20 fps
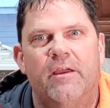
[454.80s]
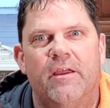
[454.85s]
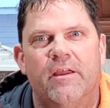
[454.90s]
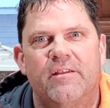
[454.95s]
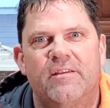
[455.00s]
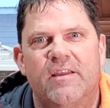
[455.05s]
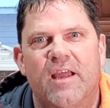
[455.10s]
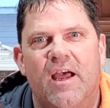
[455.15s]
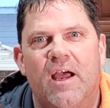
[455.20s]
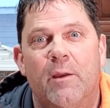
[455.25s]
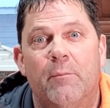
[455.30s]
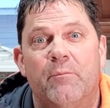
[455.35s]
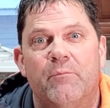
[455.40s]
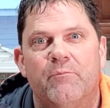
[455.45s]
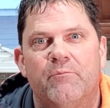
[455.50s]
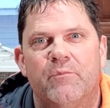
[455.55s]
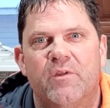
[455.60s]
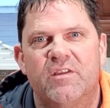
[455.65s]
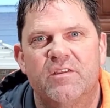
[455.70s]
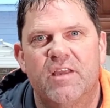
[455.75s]
It's time.
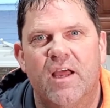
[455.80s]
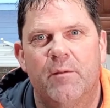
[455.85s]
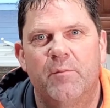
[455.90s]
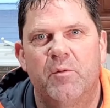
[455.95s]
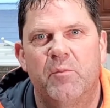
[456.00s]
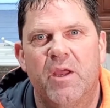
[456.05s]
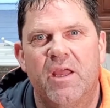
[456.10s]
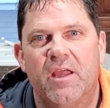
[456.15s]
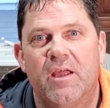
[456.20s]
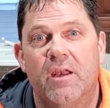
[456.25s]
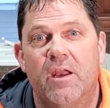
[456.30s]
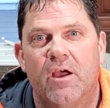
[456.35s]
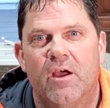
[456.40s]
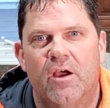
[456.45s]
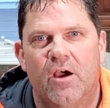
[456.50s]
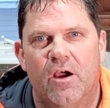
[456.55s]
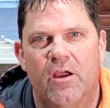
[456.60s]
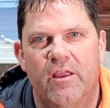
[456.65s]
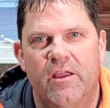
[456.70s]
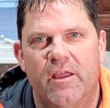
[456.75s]
It's time to make it.
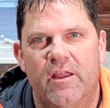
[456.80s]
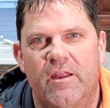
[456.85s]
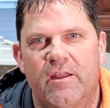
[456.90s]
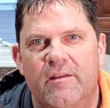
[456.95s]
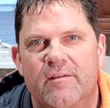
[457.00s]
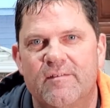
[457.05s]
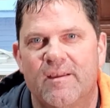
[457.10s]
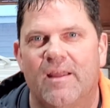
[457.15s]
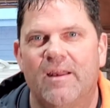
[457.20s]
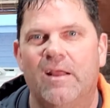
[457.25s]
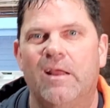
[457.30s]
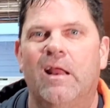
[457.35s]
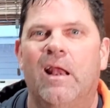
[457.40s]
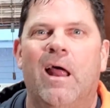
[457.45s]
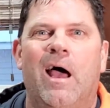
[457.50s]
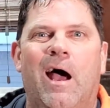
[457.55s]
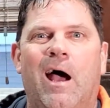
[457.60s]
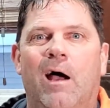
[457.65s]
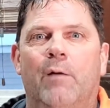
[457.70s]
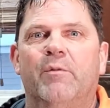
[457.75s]
Are you getting excited?
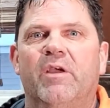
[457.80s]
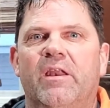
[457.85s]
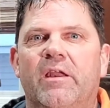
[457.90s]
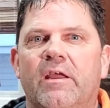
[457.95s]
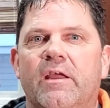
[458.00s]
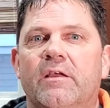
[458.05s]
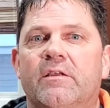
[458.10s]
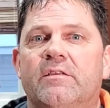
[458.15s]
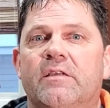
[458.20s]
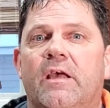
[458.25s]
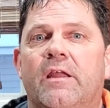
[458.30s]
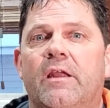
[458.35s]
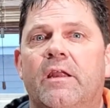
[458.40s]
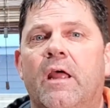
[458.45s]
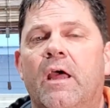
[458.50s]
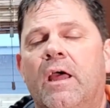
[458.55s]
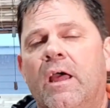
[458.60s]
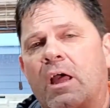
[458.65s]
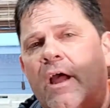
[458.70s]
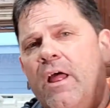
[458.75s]
I'm getting excited.
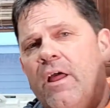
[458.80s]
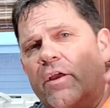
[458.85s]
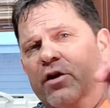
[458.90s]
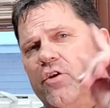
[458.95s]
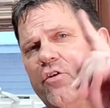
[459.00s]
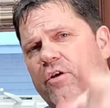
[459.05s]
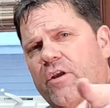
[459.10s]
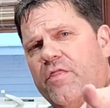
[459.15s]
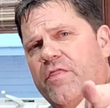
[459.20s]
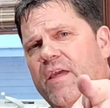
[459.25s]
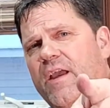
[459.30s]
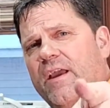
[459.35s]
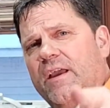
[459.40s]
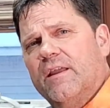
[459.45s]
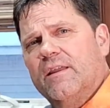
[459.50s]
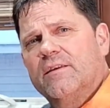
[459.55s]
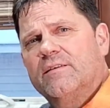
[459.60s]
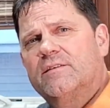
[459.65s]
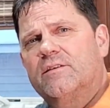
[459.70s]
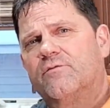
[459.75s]
You can thank
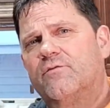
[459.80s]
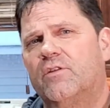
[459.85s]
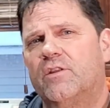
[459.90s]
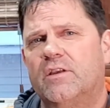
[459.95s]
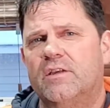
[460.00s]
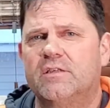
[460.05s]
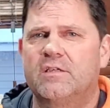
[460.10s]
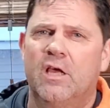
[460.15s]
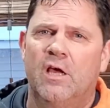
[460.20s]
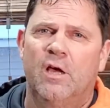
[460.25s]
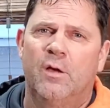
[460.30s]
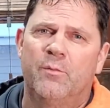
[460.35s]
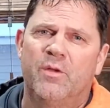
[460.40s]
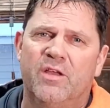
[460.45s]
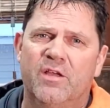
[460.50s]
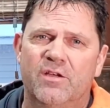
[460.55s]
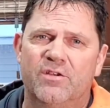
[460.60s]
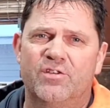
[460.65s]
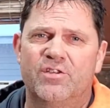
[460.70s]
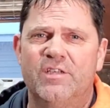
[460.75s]
Alyssa for this
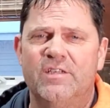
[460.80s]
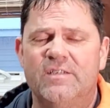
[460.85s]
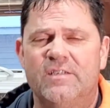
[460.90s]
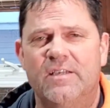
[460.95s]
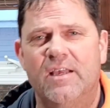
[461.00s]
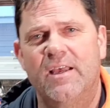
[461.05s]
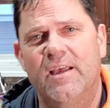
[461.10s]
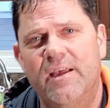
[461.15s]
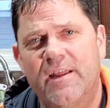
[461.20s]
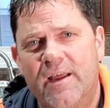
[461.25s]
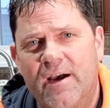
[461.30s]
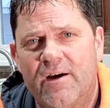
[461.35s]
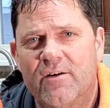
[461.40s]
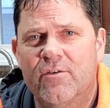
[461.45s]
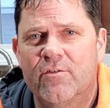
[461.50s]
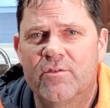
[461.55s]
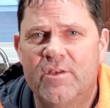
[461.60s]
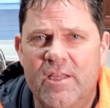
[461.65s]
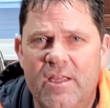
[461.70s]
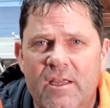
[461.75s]
because she said,
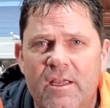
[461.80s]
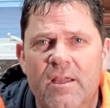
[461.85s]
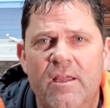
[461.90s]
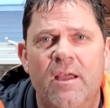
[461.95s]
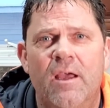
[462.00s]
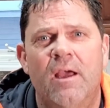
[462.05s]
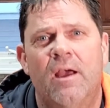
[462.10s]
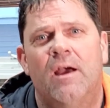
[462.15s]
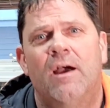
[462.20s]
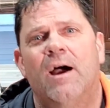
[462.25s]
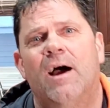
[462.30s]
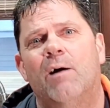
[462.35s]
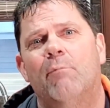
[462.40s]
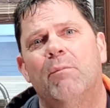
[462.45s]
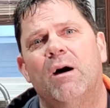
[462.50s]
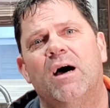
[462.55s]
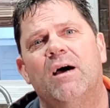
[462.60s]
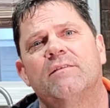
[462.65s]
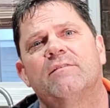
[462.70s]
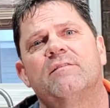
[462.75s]
Uncle D, how
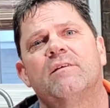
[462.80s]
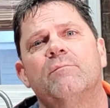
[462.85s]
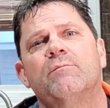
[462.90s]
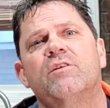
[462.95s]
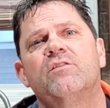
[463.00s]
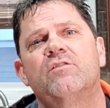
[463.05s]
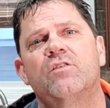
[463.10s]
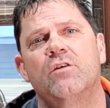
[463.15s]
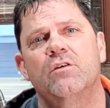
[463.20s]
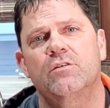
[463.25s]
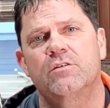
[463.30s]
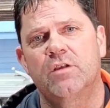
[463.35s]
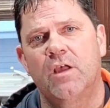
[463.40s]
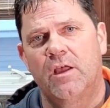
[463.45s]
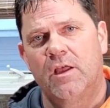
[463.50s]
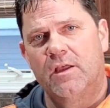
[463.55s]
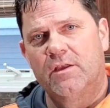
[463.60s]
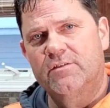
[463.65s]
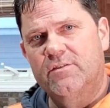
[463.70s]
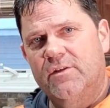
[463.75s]
about some desserts?
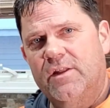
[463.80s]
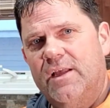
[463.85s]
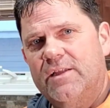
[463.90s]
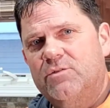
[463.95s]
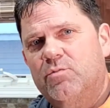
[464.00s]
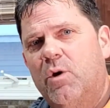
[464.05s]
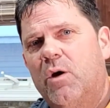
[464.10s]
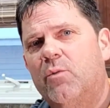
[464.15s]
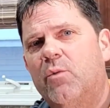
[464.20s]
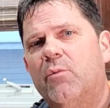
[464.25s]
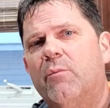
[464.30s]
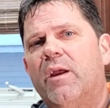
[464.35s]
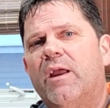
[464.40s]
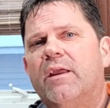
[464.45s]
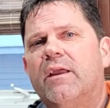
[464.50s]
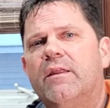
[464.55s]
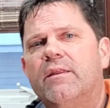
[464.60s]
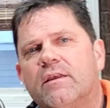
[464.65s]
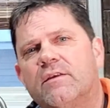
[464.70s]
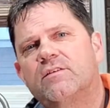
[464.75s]
So that's why we're
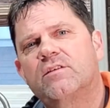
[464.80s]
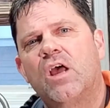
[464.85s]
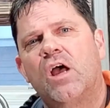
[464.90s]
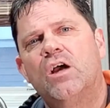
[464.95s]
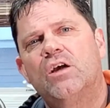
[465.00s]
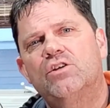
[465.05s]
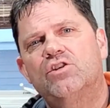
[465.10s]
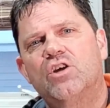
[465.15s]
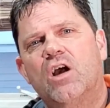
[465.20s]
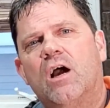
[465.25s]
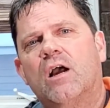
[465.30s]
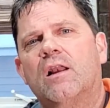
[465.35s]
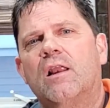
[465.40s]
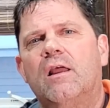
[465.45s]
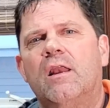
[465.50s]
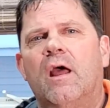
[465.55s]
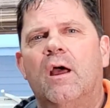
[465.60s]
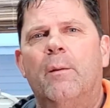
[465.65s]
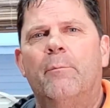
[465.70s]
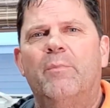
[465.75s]
making this
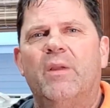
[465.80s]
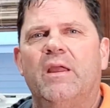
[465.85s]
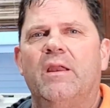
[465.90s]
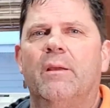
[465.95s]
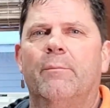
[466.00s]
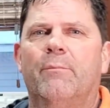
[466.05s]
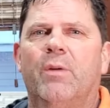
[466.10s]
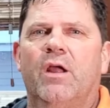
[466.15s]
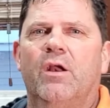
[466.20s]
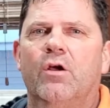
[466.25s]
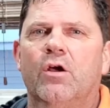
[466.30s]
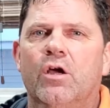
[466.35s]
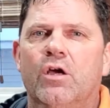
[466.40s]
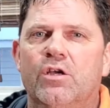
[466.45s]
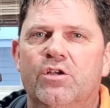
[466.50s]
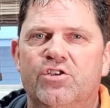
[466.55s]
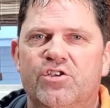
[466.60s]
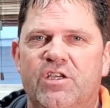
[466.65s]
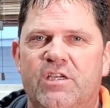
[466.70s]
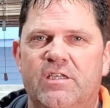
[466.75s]
chocolate peanut butter
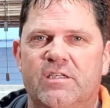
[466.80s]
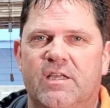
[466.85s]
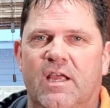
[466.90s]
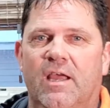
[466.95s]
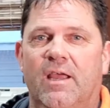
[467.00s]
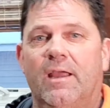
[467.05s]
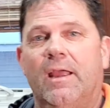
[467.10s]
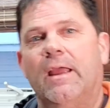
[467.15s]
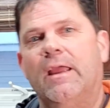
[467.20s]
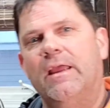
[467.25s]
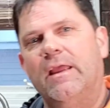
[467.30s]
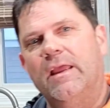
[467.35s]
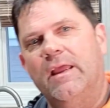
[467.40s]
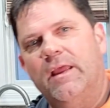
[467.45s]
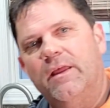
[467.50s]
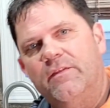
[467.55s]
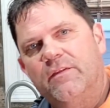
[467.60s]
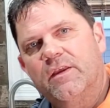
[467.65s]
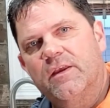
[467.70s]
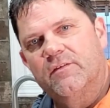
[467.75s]
cheesecake
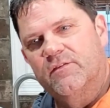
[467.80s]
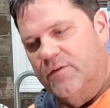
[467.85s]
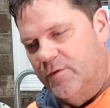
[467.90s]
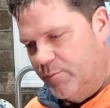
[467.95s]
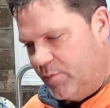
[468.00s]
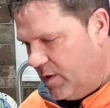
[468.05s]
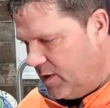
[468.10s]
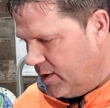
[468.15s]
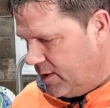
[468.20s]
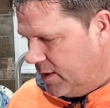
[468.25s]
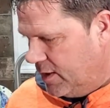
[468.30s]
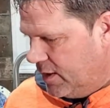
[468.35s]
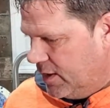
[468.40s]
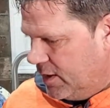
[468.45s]
in the Instant Pot.